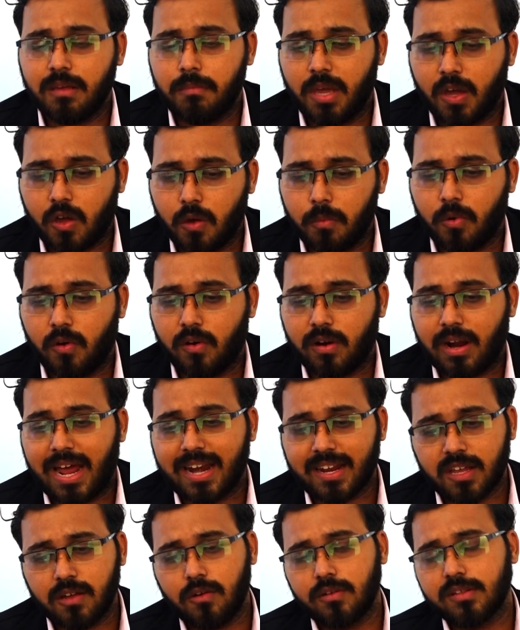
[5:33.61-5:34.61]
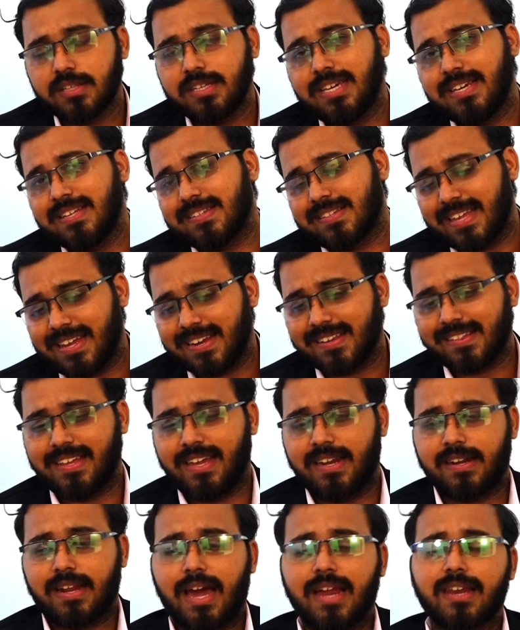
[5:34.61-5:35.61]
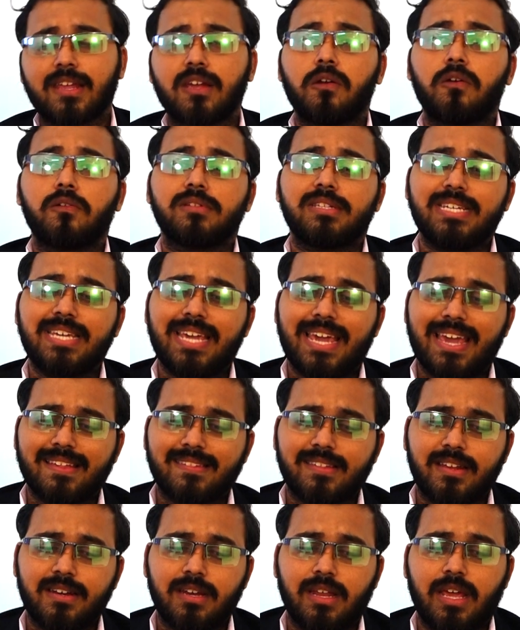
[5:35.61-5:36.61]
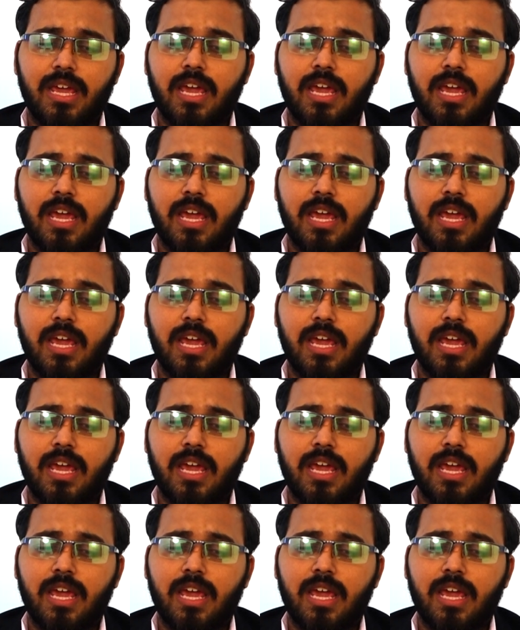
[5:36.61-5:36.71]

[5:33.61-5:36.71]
McEmore, archaeology, he said that archaeology is an